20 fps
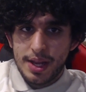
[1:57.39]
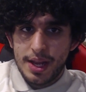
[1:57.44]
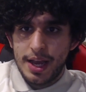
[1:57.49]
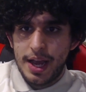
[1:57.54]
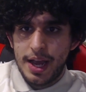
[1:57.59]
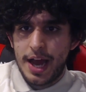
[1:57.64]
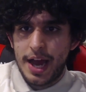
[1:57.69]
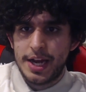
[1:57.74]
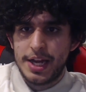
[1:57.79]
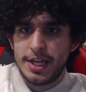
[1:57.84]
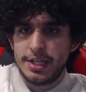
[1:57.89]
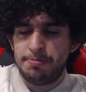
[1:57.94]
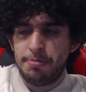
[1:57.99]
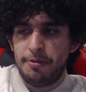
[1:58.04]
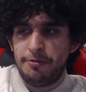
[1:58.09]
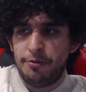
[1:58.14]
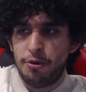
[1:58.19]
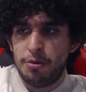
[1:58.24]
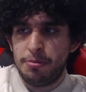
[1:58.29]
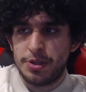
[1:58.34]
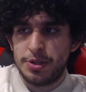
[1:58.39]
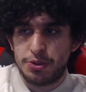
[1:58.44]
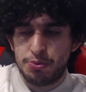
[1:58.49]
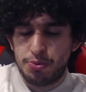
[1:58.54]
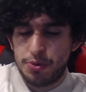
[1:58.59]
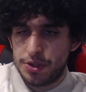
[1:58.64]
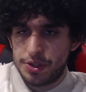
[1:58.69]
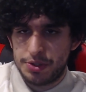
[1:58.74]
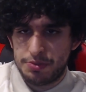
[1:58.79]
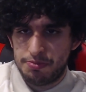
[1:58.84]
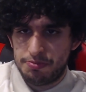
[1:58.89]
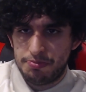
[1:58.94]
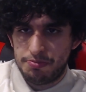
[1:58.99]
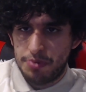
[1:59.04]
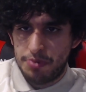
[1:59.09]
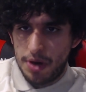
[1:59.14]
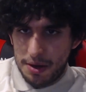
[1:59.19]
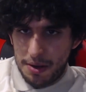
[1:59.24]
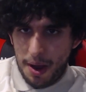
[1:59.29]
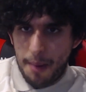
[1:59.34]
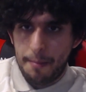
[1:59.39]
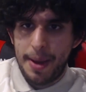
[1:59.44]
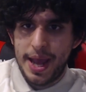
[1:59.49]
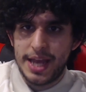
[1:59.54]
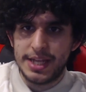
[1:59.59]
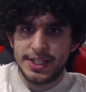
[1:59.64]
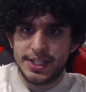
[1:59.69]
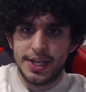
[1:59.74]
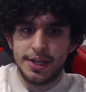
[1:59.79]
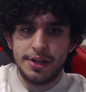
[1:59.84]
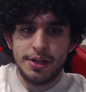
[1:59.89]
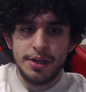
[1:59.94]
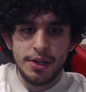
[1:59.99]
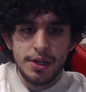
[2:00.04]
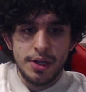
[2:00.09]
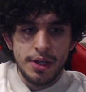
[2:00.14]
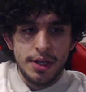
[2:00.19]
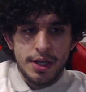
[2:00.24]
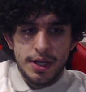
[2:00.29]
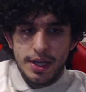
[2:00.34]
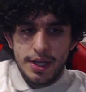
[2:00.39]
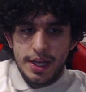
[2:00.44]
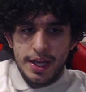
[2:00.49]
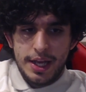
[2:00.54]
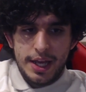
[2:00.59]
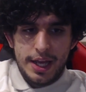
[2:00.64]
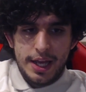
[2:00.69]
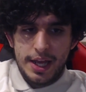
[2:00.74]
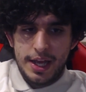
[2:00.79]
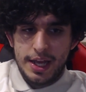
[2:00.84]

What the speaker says: And his performance was amazing. He